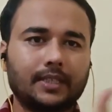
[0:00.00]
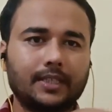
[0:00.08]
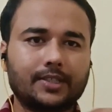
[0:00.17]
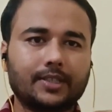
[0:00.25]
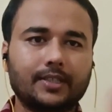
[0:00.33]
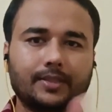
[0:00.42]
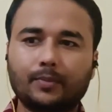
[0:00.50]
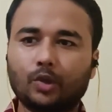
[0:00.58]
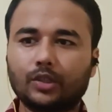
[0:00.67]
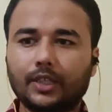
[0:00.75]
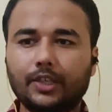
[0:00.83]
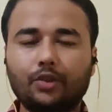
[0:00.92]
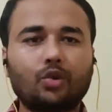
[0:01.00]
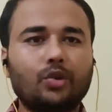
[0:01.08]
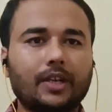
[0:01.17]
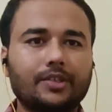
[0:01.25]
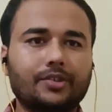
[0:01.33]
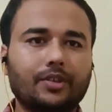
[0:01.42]
discuss about the
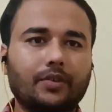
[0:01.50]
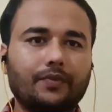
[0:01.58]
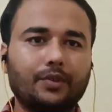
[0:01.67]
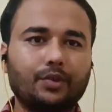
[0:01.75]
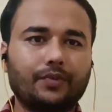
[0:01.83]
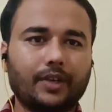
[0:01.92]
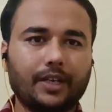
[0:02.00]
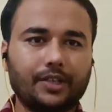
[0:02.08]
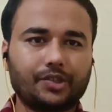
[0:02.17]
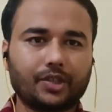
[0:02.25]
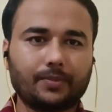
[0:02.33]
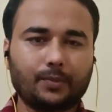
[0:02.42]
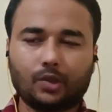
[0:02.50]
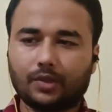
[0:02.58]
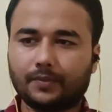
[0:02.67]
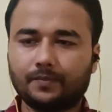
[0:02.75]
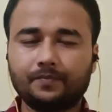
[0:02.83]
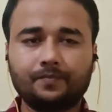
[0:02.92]
introduction of new financial model.
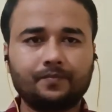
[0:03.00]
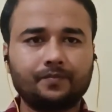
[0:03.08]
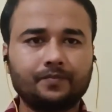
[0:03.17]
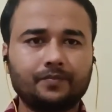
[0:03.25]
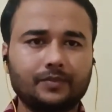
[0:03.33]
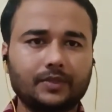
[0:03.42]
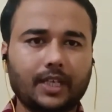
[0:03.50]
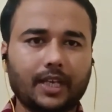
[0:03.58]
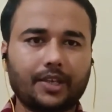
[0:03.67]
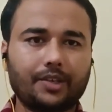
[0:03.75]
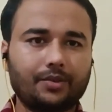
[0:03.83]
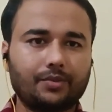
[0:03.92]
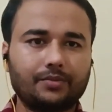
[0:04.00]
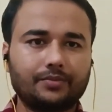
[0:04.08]
Thank you.